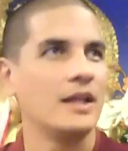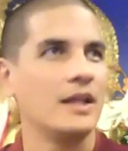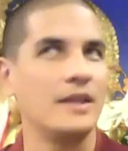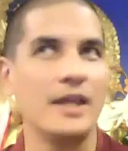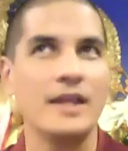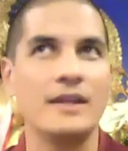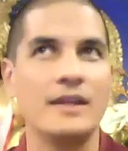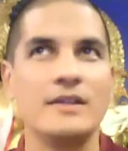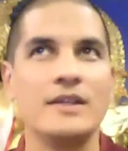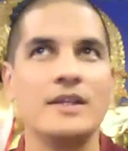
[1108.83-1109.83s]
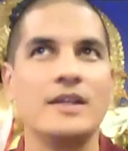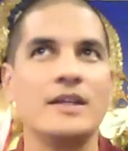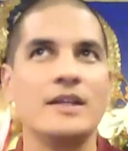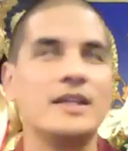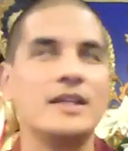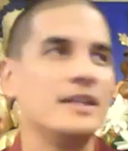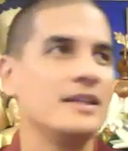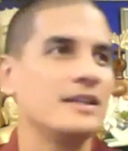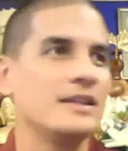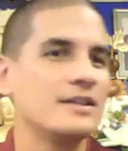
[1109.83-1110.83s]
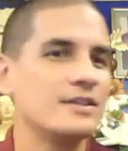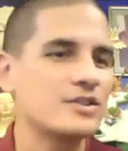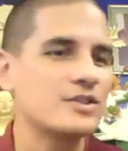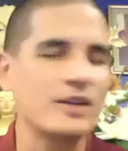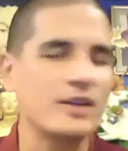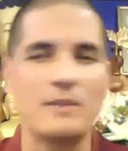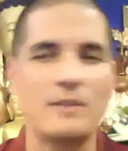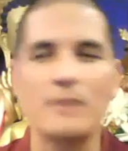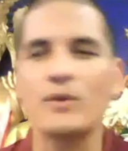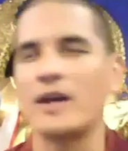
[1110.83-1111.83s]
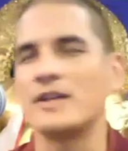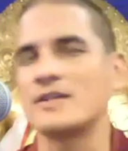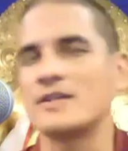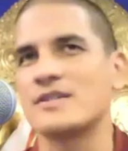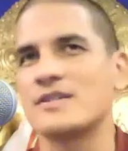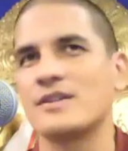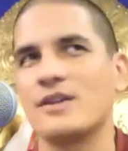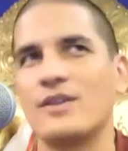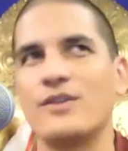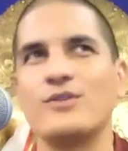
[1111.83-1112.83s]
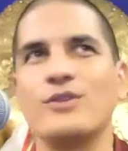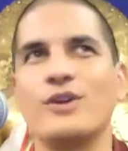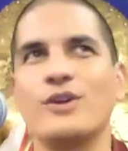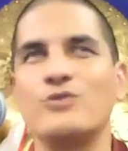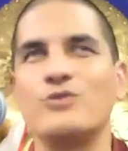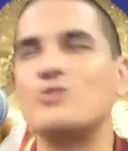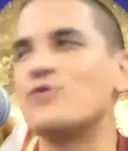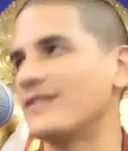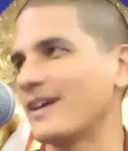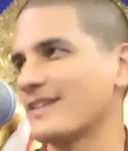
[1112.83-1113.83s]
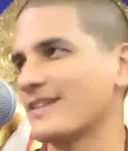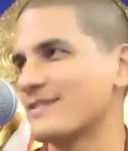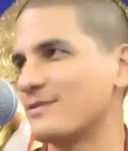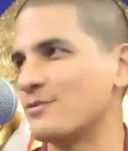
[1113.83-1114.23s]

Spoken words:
Then he started to memorize the Dudra text.